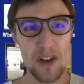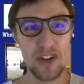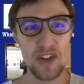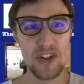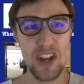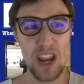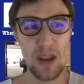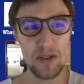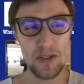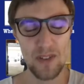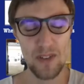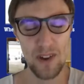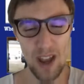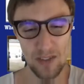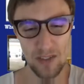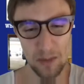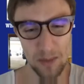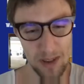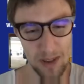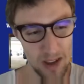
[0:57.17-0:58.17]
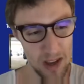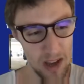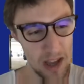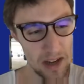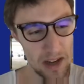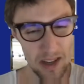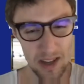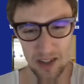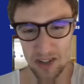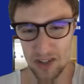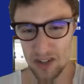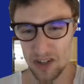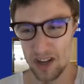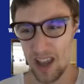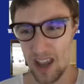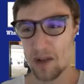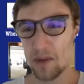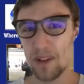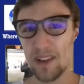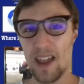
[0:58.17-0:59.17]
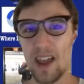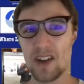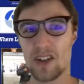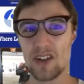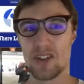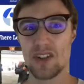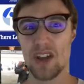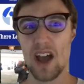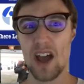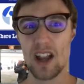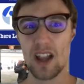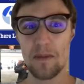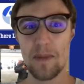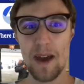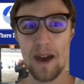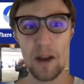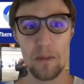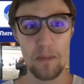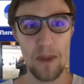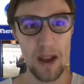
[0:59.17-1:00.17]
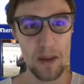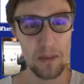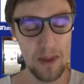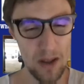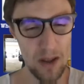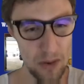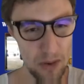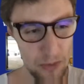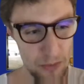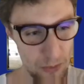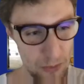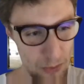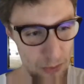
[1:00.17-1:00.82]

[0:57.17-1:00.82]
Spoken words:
much, James, for having me on. Today, I would like to talk about my mother,